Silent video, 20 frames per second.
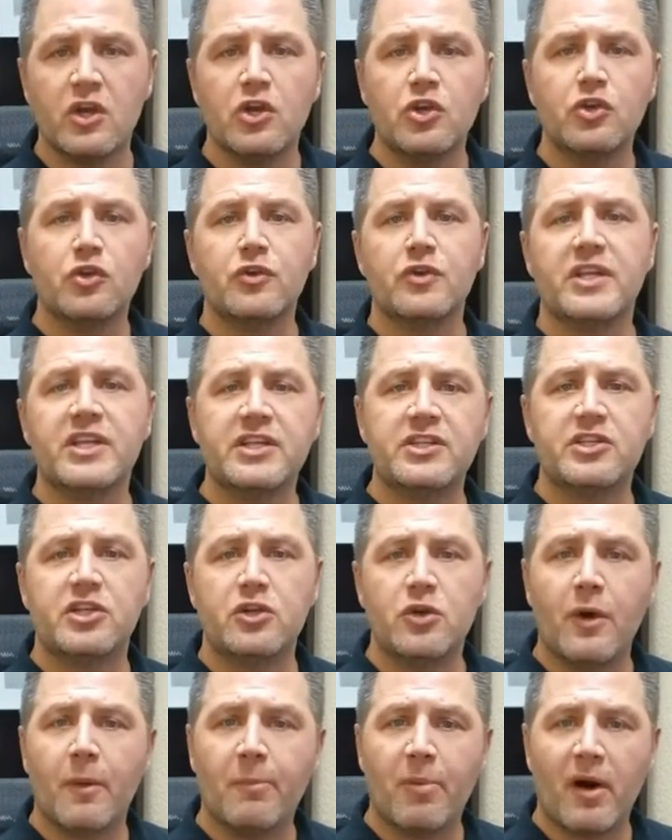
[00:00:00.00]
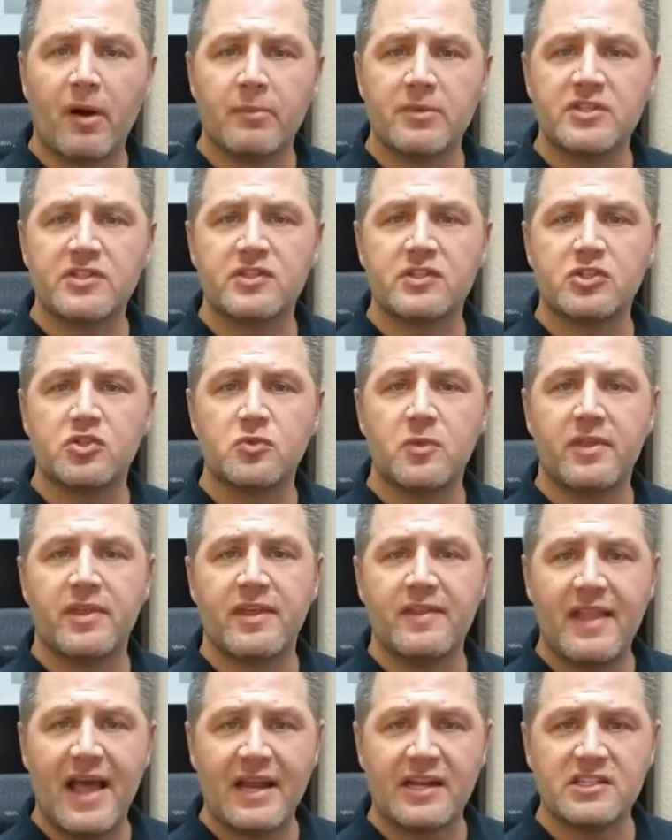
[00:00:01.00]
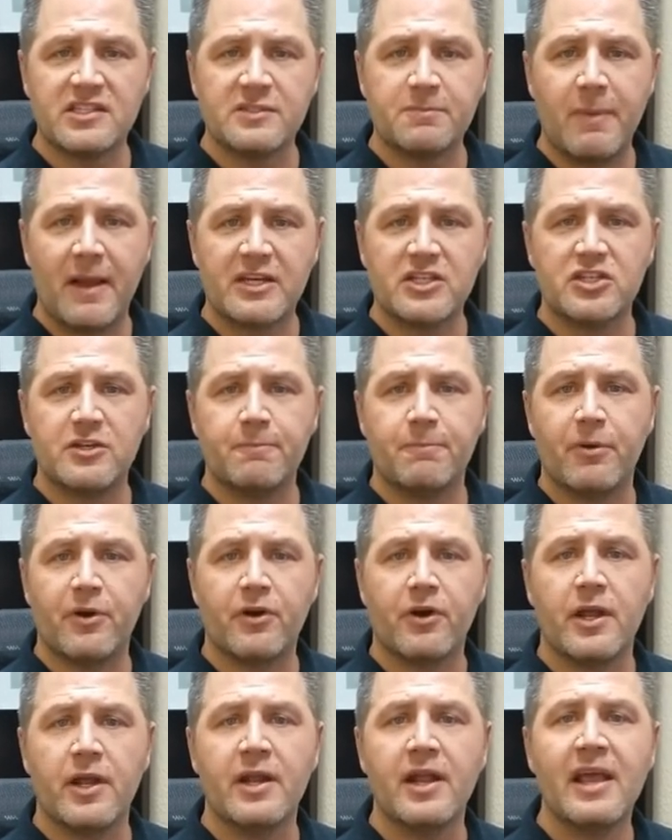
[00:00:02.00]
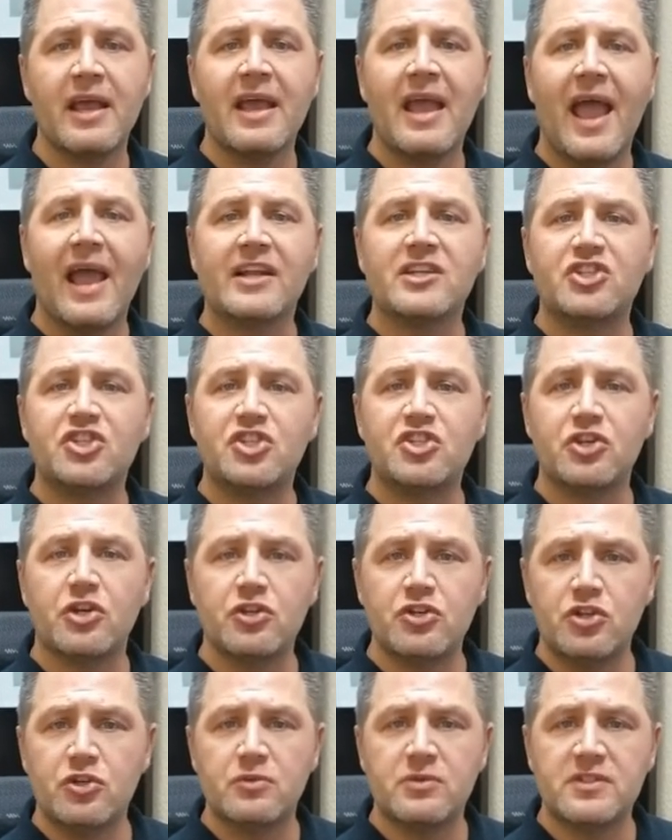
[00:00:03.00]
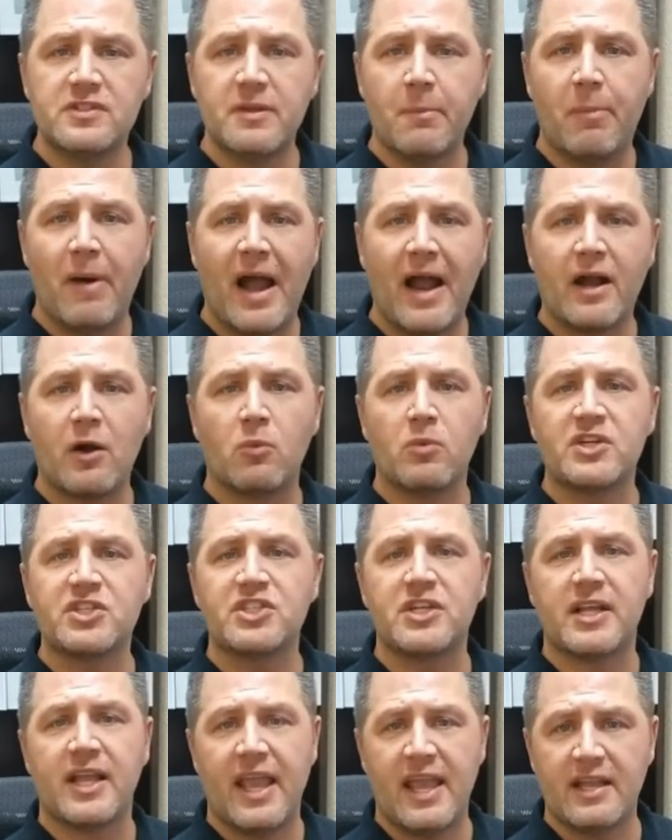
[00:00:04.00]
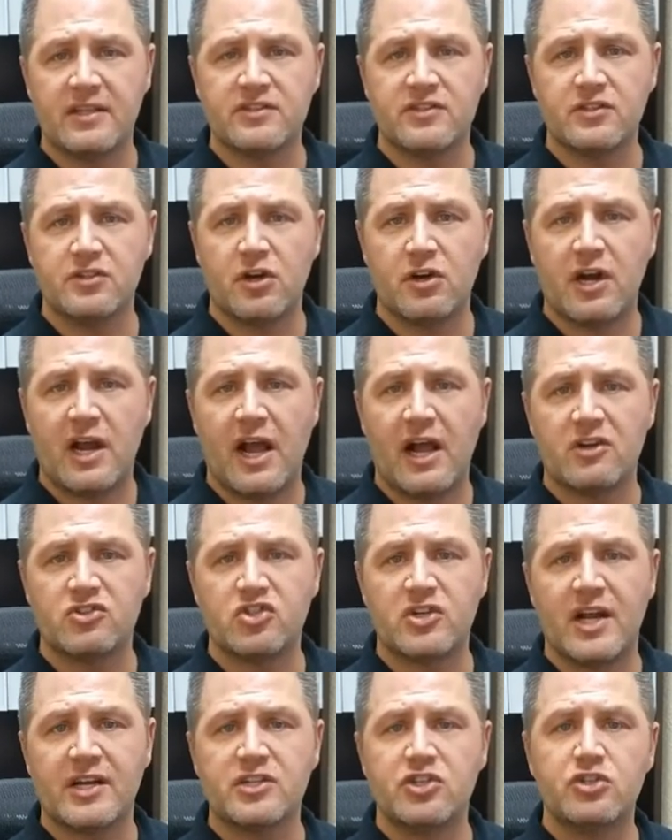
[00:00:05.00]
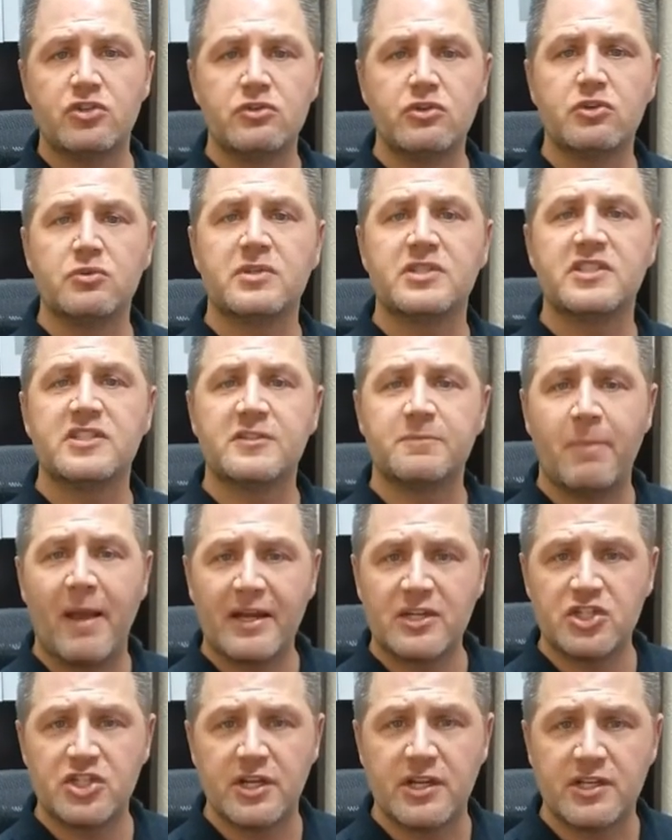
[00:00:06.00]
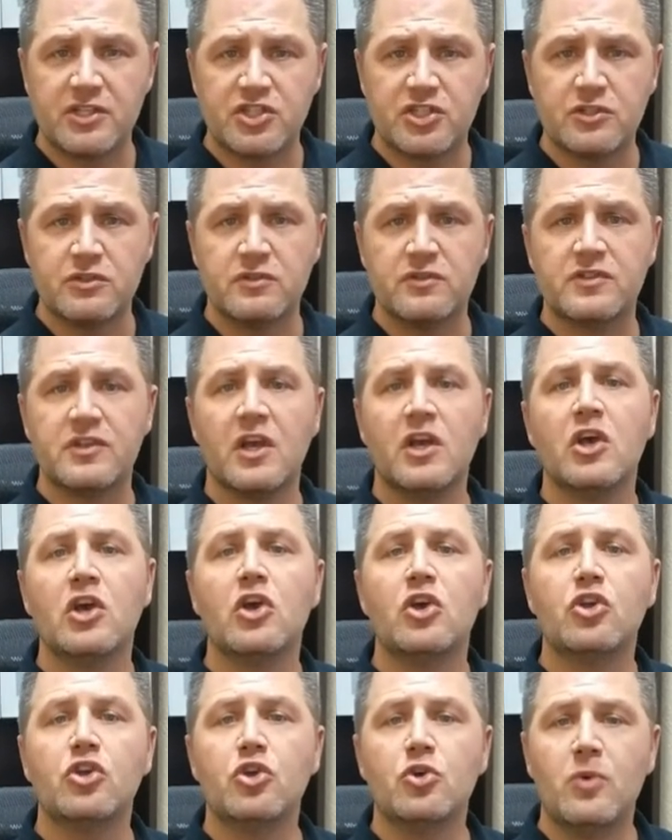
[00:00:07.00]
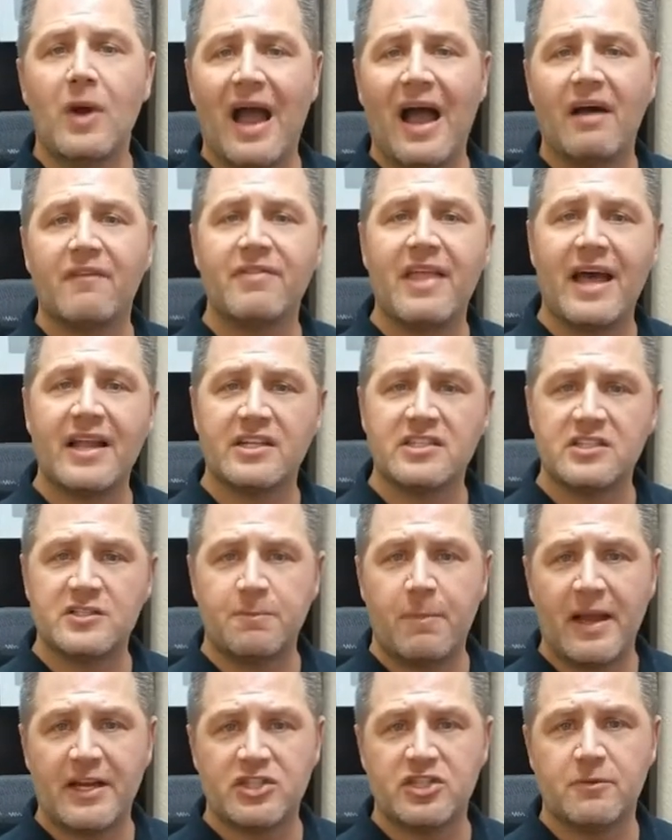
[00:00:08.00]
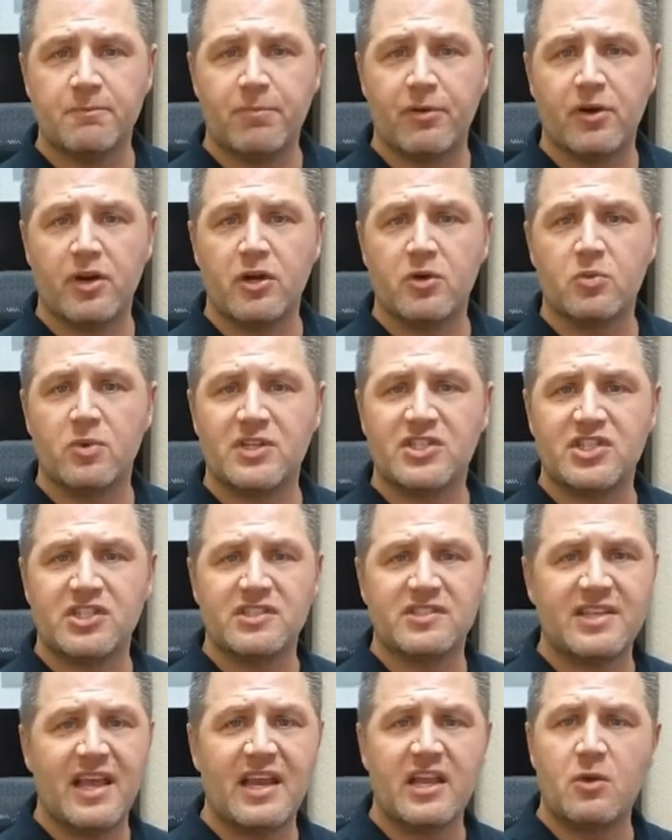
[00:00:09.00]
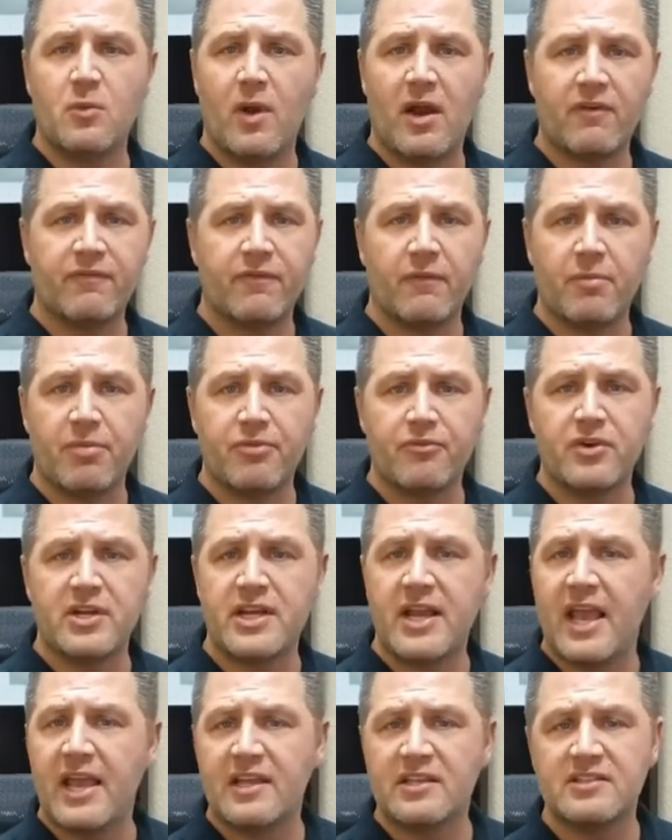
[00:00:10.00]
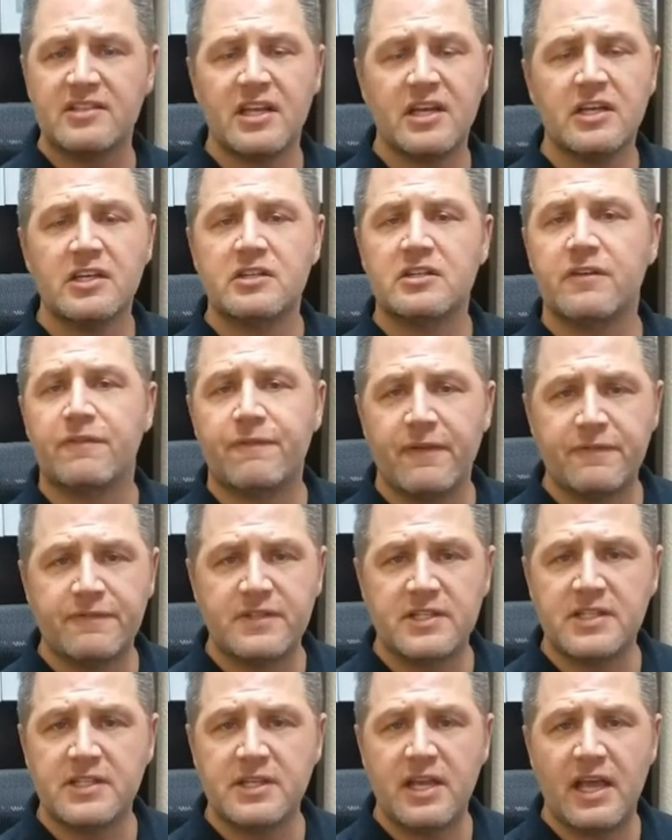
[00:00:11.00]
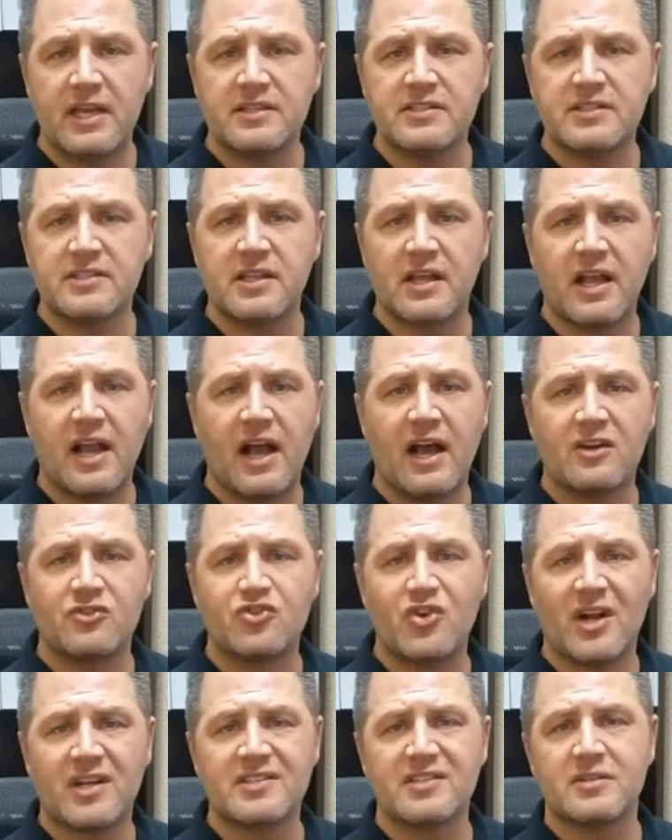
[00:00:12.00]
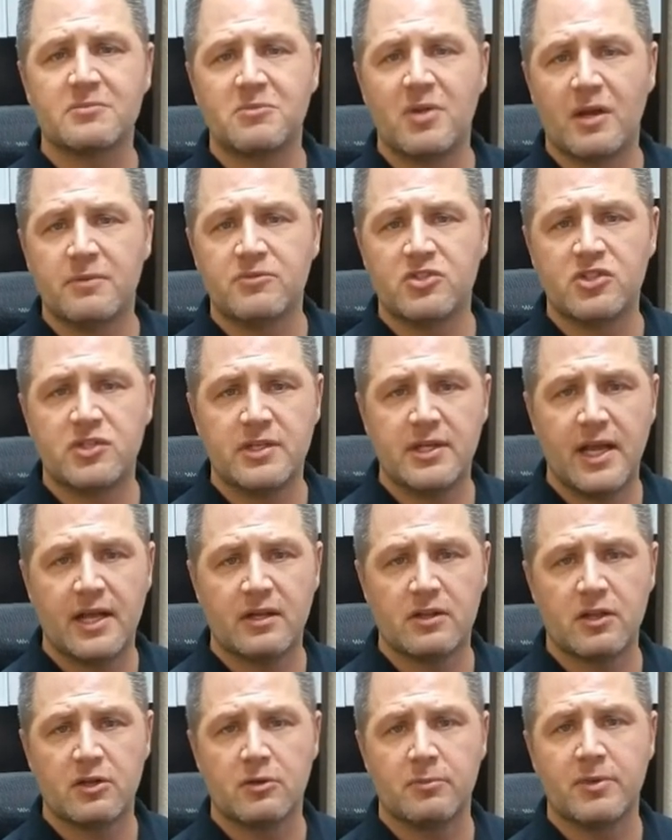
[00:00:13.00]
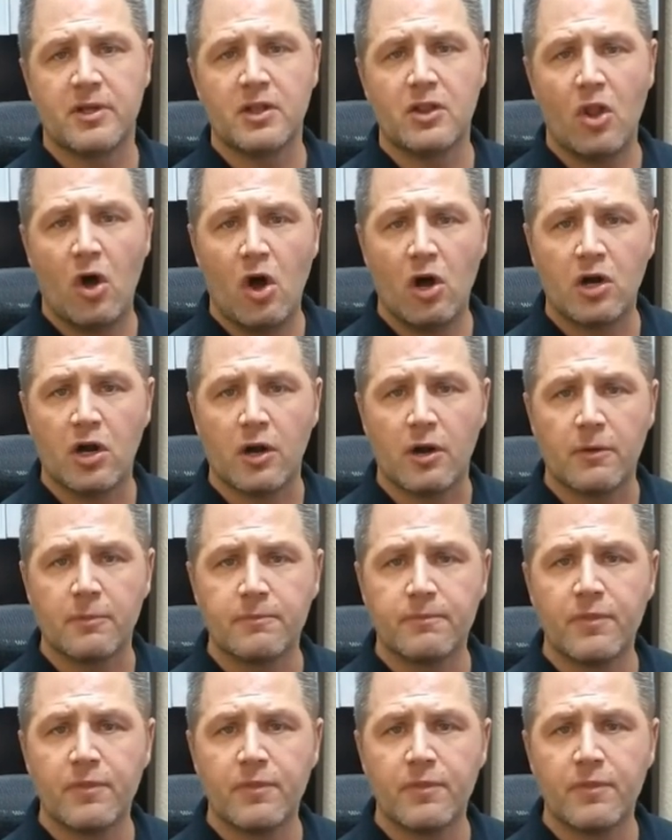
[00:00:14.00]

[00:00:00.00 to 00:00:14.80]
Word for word: You need to do a permit search within that inspection period. And should you as the buyer wish to cancel your contract due to inspection issues, you have that inspection period, which is anywhere from three days to fifteen days in the contract. Sometimes you can get a little bit longer.